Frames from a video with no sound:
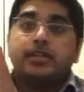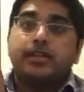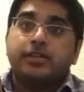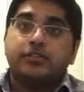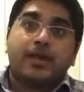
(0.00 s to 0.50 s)

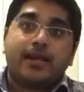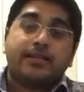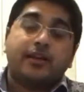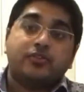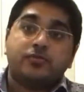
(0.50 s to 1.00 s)
and
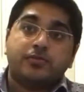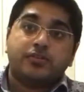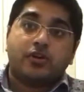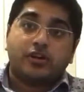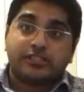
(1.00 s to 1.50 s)
SmackDown
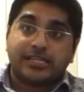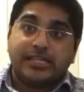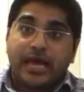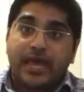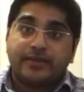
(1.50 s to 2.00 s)
superstars
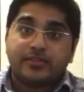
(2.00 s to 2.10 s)
collide.